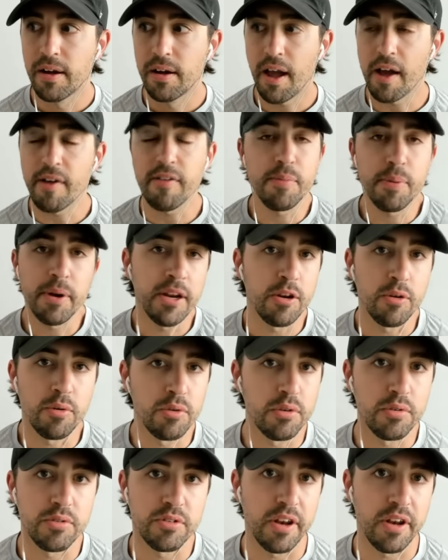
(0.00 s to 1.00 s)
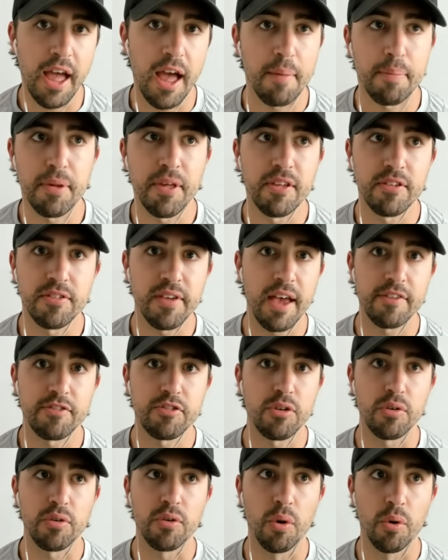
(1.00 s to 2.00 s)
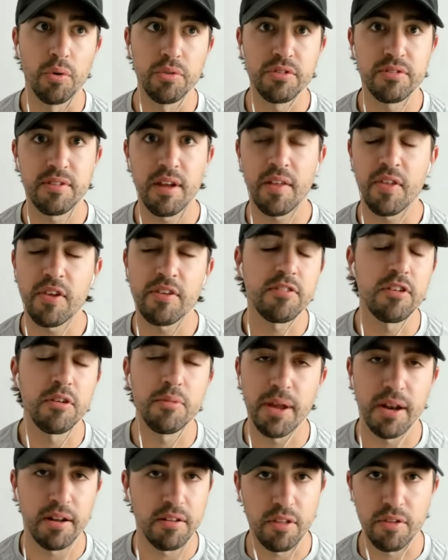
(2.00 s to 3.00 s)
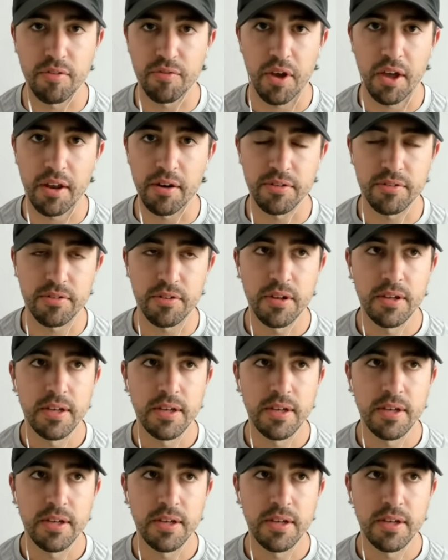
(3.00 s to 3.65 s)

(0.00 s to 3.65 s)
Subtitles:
Everybody knew he was unhappy his last year in Golden State. They still made it to the finals.